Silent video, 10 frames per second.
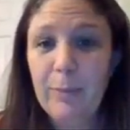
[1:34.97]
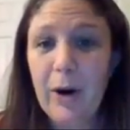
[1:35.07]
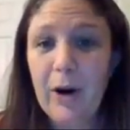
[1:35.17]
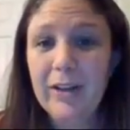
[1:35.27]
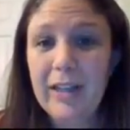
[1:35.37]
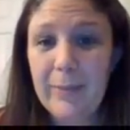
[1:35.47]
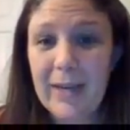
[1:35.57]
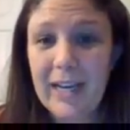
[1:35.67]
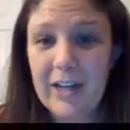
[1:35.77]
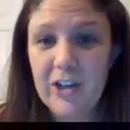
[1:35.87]
partly
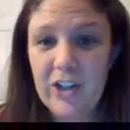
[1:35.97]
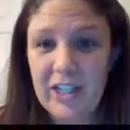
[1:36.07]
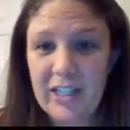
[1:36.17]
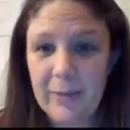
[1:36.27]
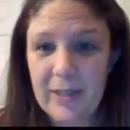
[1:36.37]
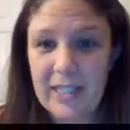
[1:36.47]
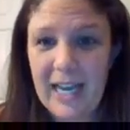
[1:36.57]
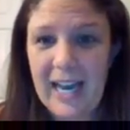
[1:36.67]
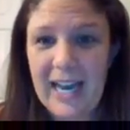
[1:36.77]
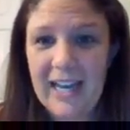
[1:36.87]
because she's
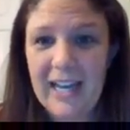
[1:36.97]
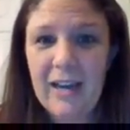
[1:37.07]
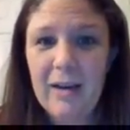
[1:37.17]
upset,